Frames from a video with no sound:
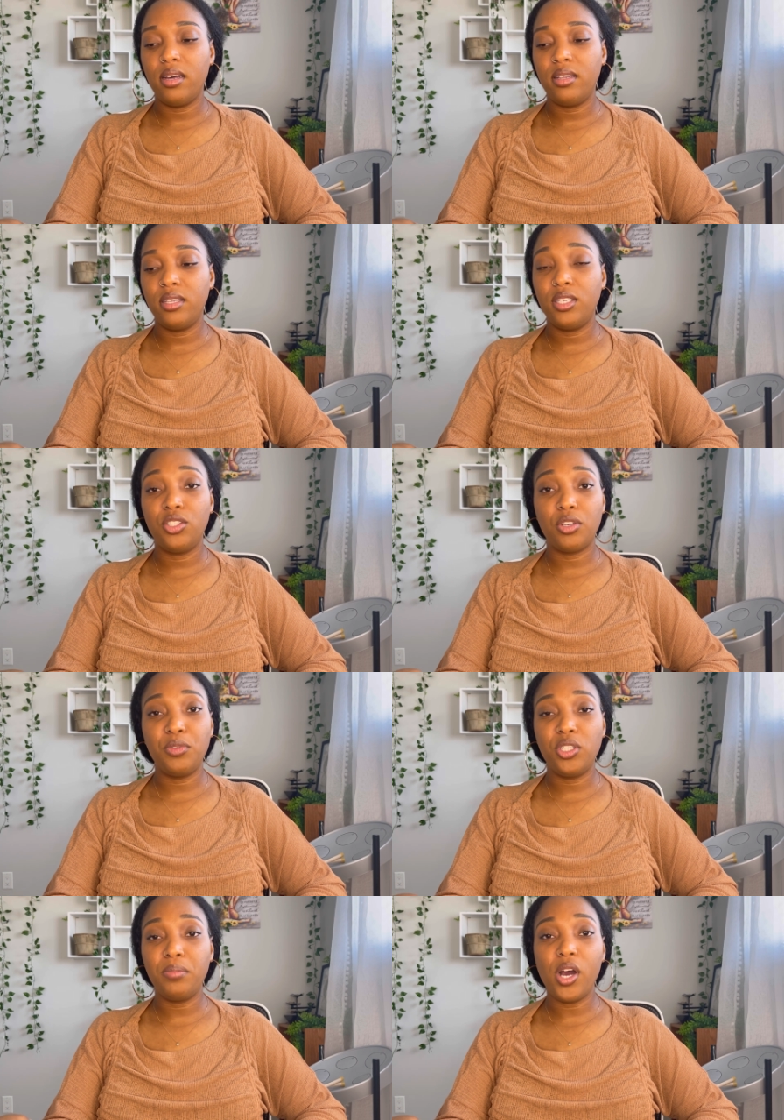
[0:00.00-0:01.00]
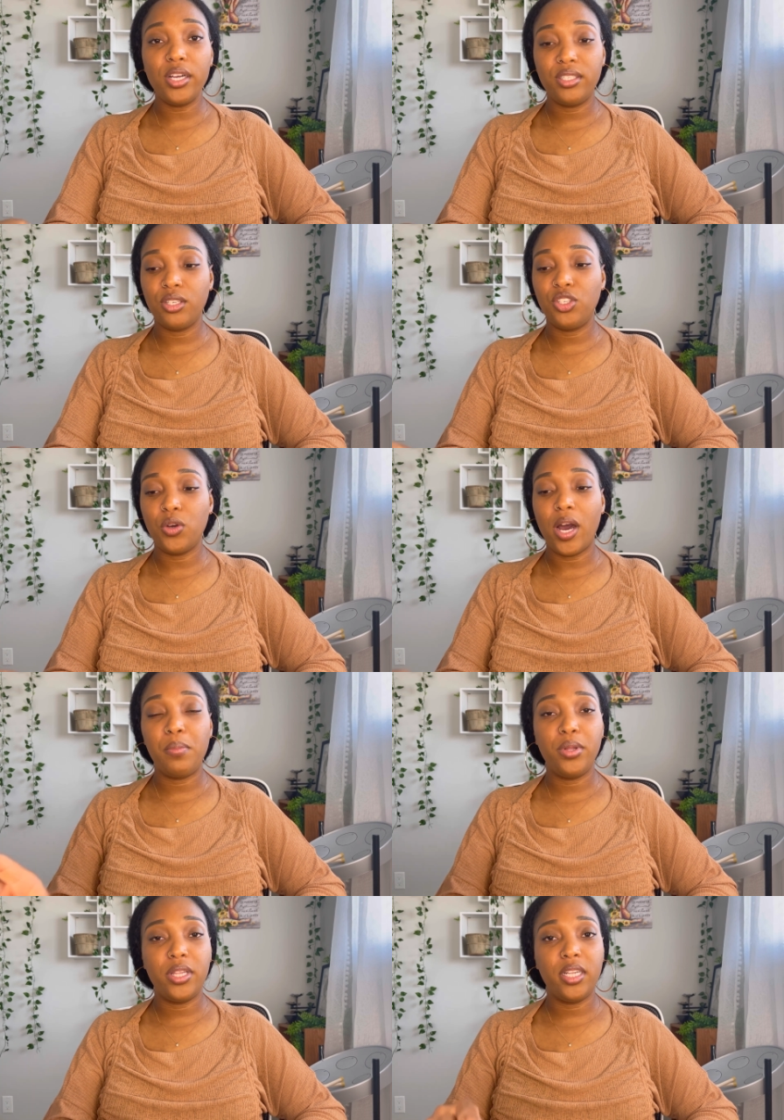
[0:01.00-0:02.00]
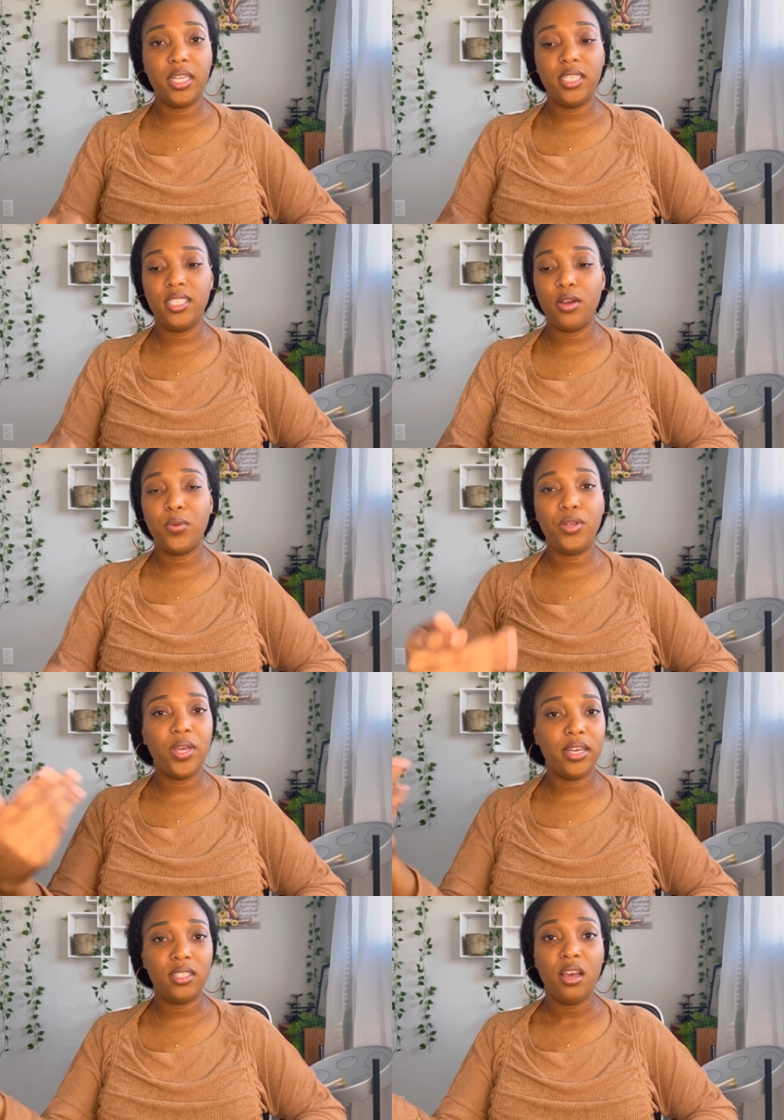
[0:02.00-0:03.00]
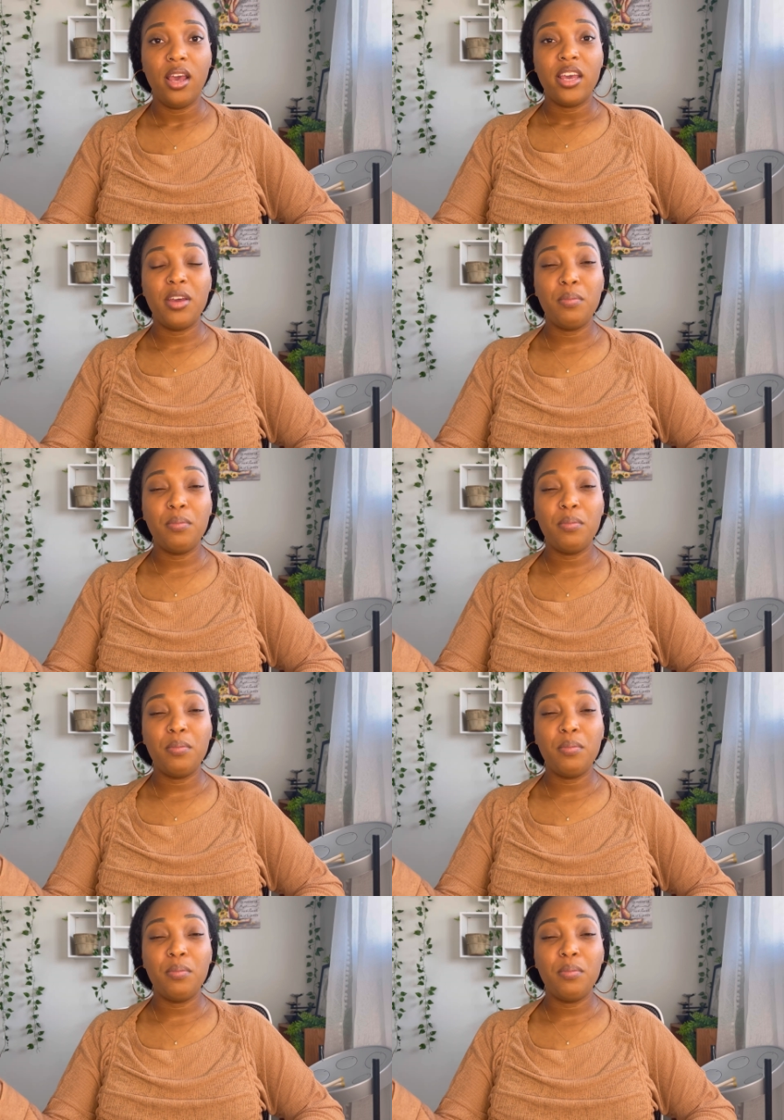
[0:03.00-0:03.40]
the description box. So I'll put the links there where you guys can